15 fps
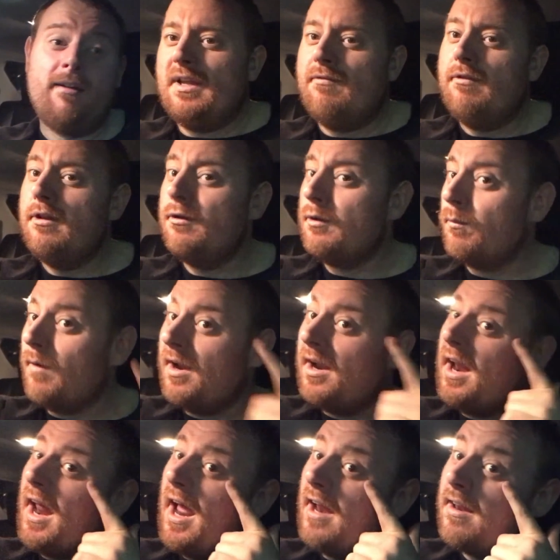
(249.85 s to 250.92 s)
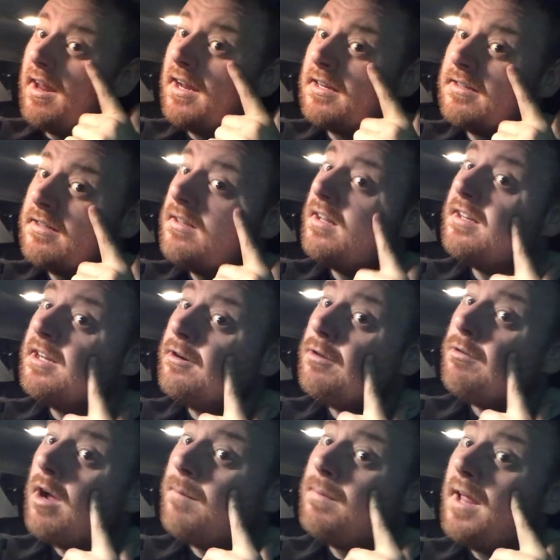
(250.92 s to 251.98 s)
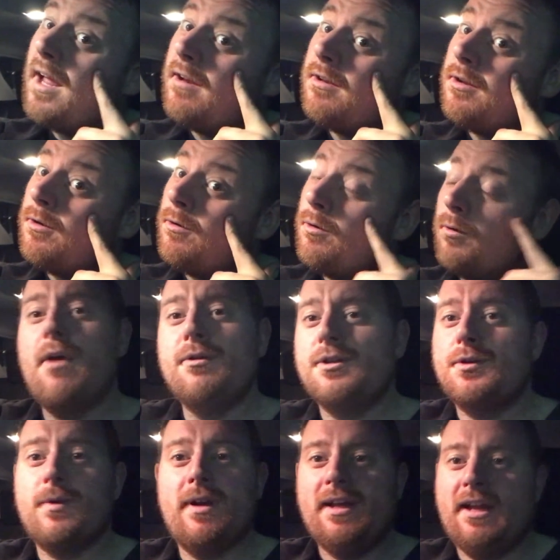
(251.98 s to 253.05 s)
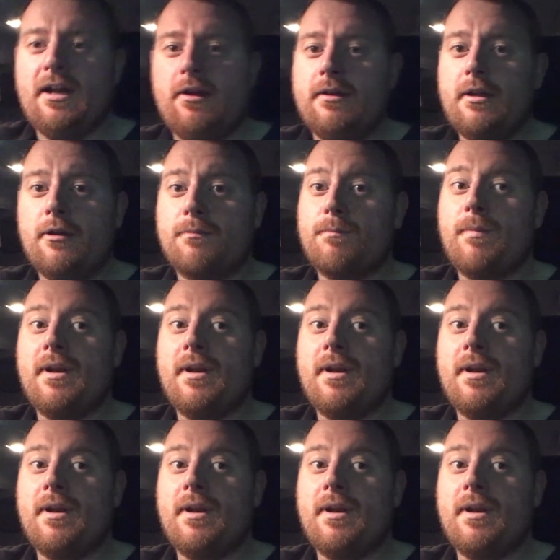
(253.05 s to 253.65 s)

Even though the one had like the teardrop tattoo, I was just trying to get out of there,